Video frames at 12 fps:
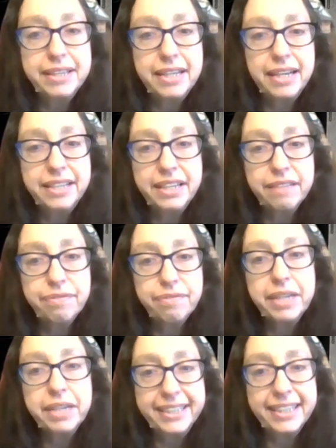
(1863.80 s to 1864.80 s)
that I take from
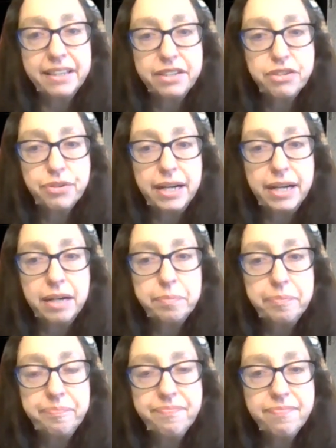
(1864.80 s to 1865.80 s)
Lady and the Tramp.
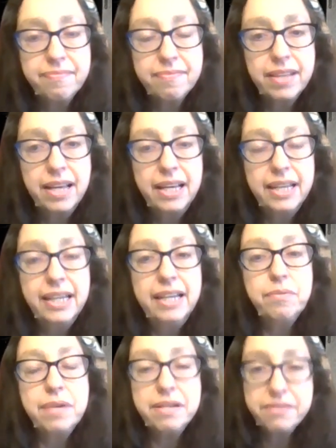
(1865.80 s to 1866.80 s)

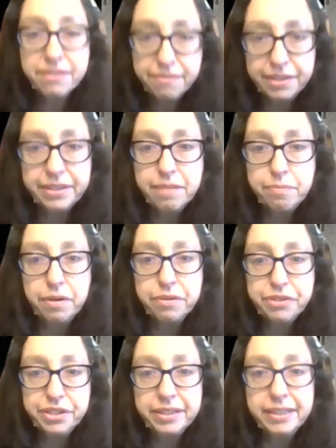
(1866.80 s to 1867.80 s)
It was a very
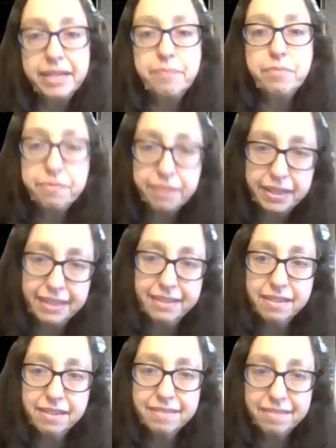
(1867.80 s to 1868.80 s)
emotionally moving
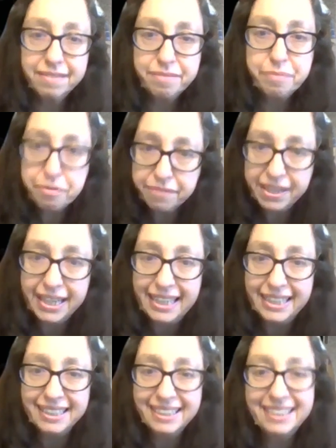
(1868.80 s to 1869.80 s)
movie,
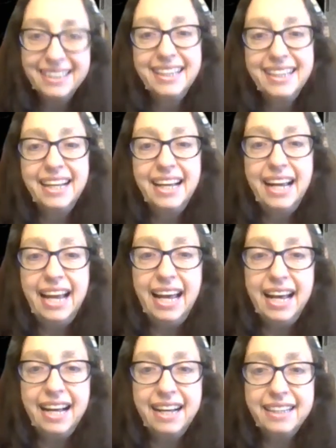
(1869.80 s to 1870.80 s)

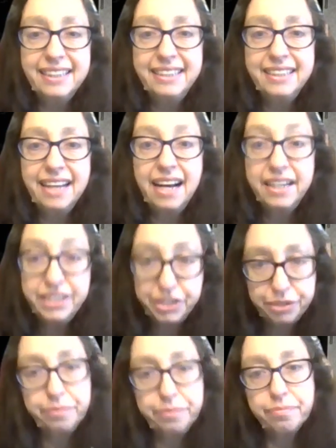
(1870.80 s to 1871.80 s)
and I
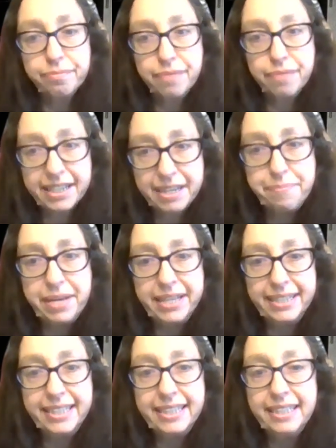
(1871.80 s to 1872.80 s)
do
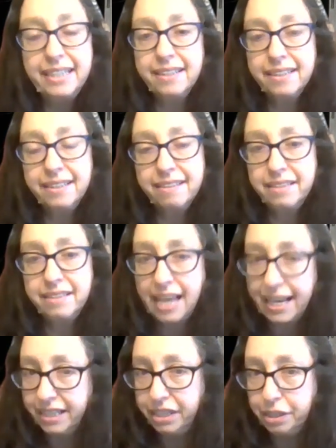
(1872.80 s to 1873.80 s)
recommend it.
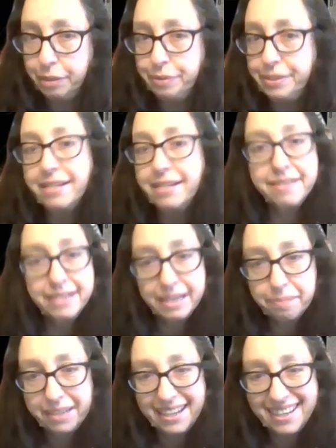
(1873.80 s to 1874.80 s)
Thank you, Disney
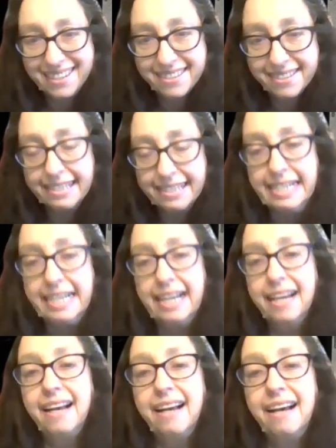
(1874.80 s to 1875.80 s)
Plus,
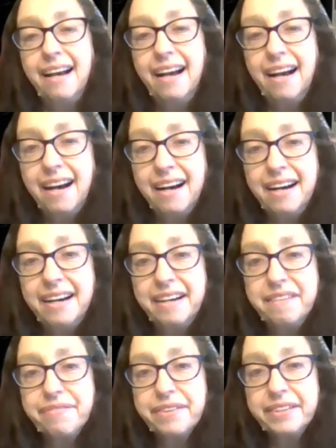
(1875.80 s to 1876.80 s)

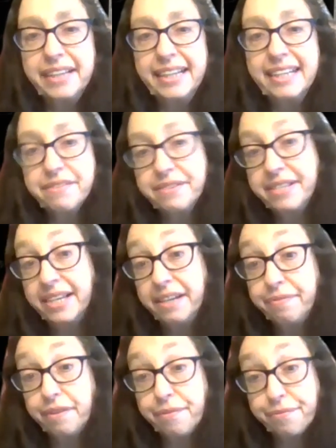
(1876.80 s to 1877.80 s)
for letting us see
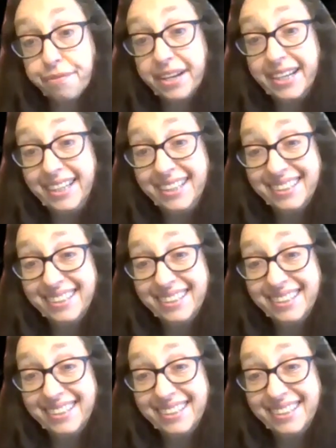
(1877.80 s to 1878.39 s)
it for free.